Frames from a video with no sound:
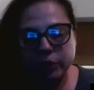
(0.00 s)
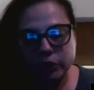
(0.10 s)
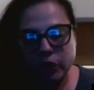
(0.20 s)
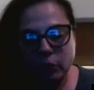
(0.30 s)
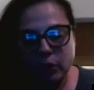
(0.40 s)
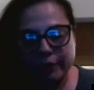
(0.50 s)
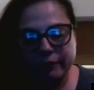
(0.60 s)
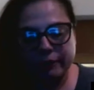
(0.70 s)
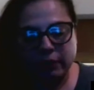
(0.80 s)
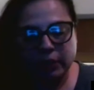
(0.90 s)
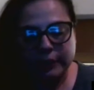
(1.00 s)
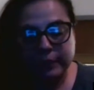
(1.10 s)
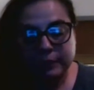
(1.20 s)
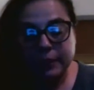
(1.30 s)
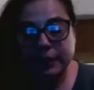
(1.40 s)
though are very
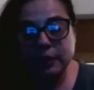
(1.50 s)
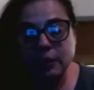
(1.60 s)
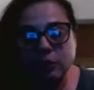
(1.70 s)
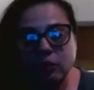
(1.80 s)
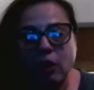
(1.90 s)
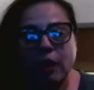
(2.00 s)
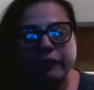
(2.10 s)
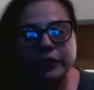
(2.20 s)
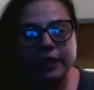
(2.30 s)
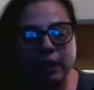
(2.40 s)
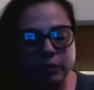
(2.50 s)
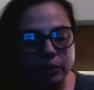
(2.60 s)
limited. Her office hours are